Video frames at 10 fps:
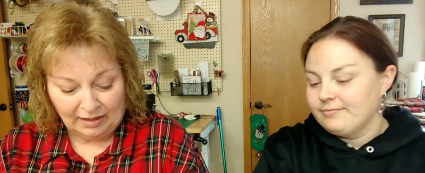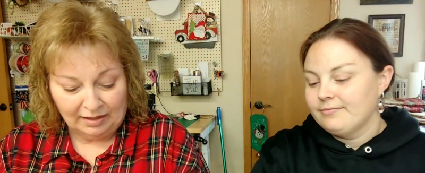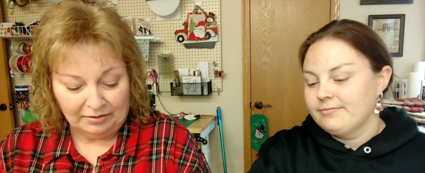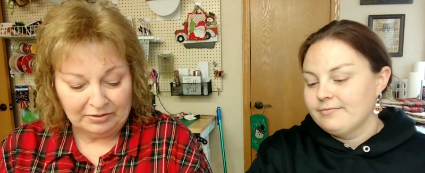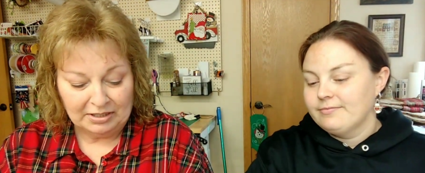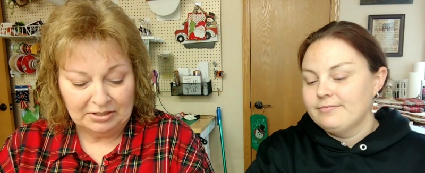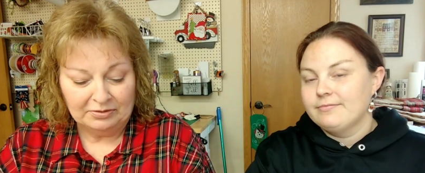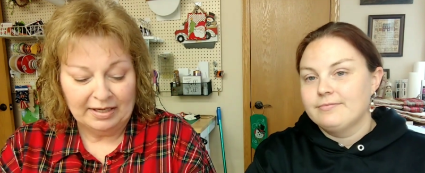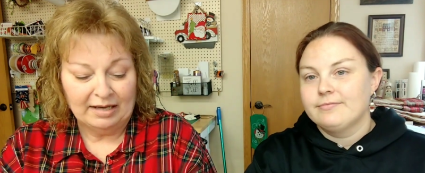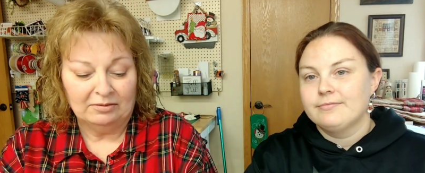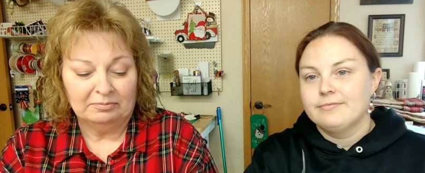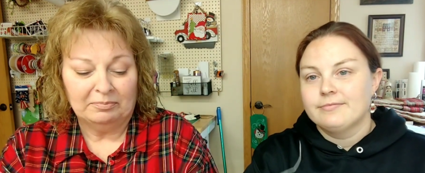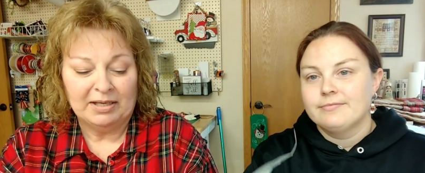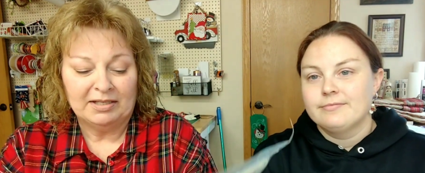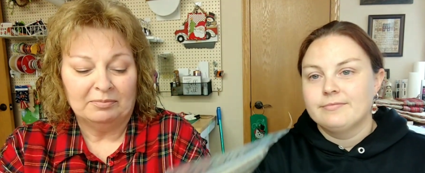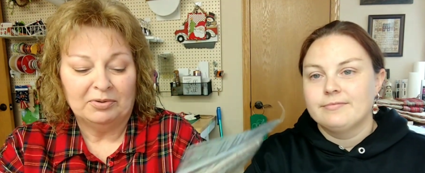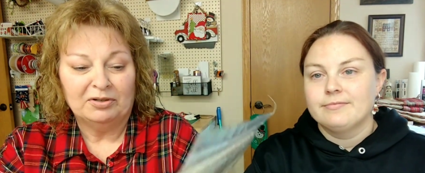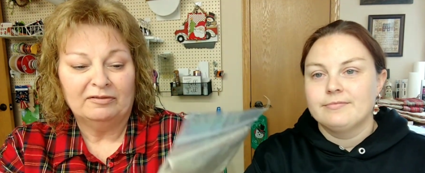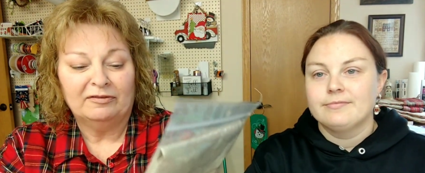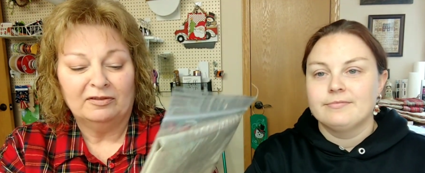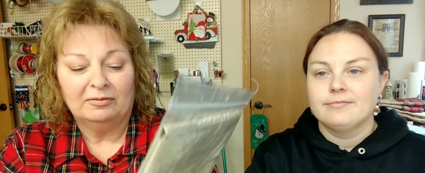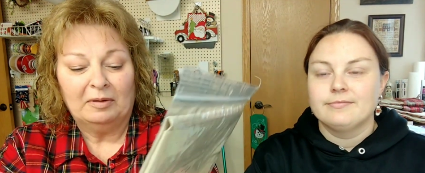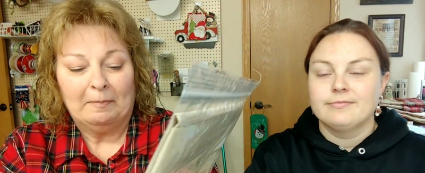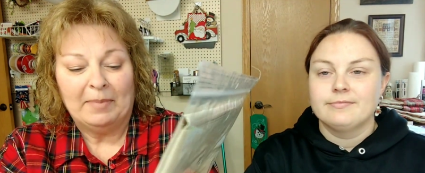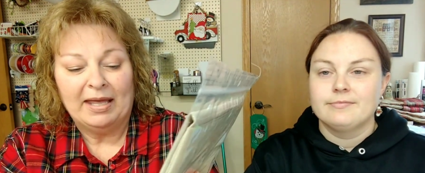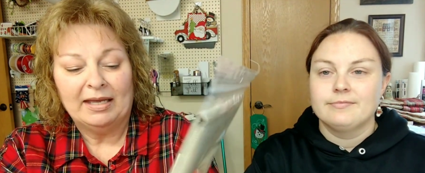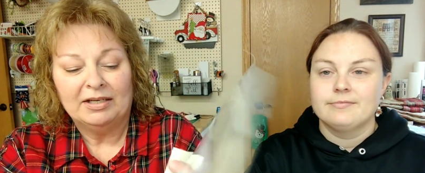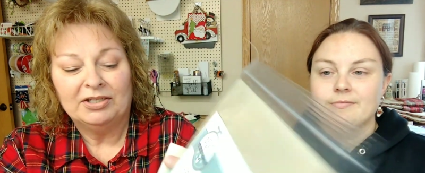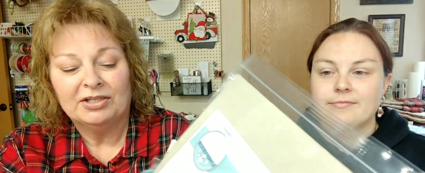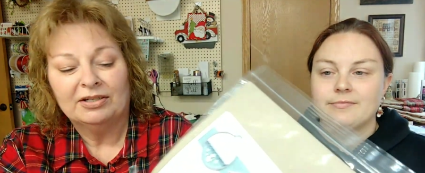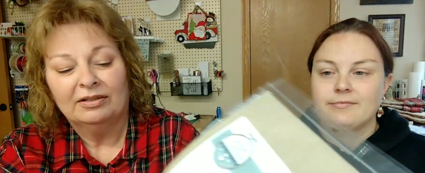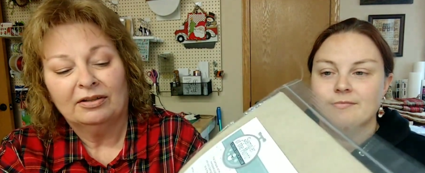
Speaker 1: And a 32 count piece of beautiful beige,